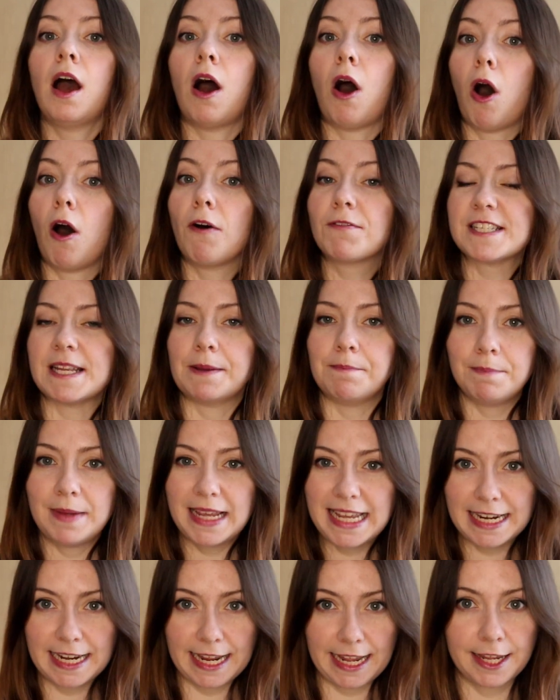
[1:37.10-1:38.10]
After
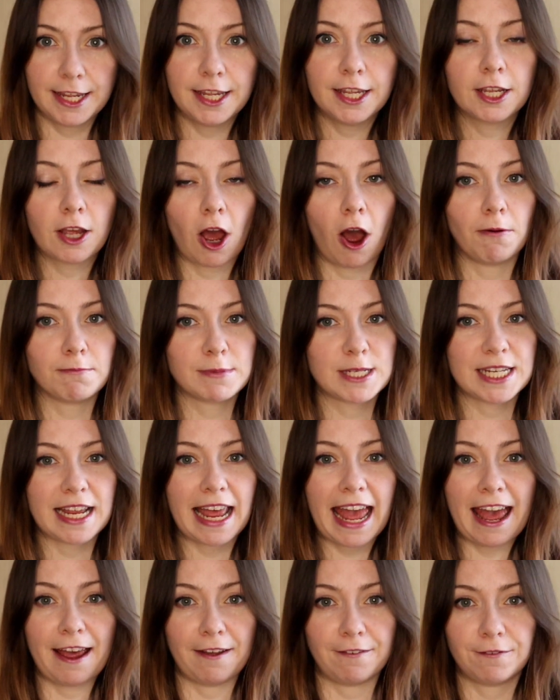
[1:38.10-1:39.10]
meaning comes
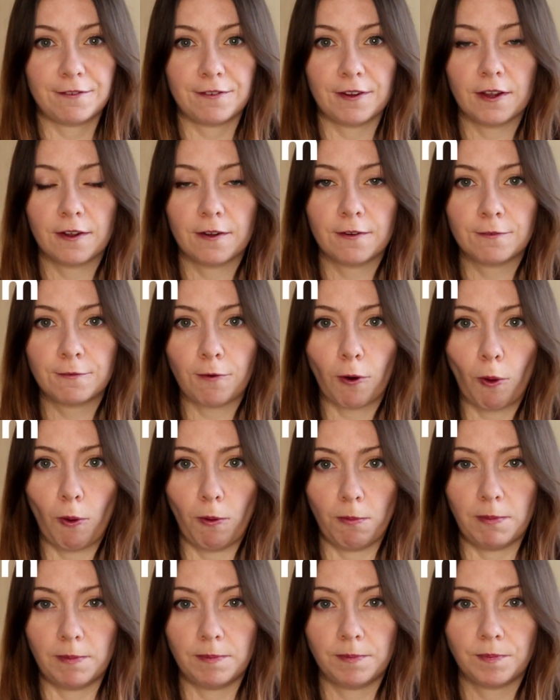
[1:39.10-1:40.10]
F,
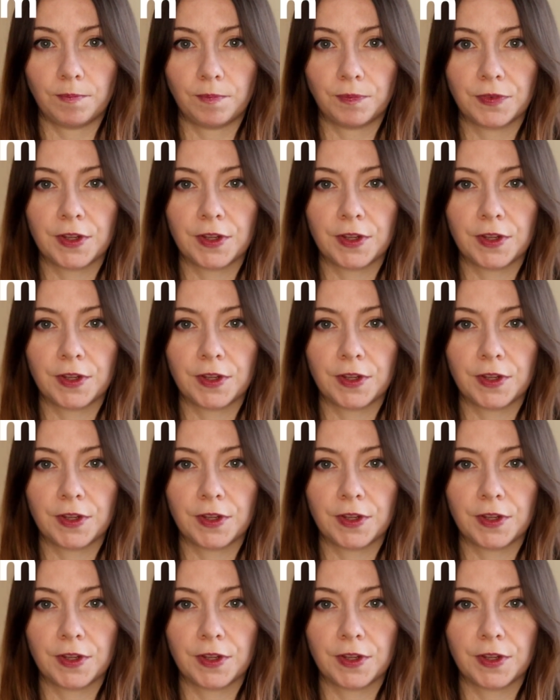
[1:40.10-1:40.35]
form.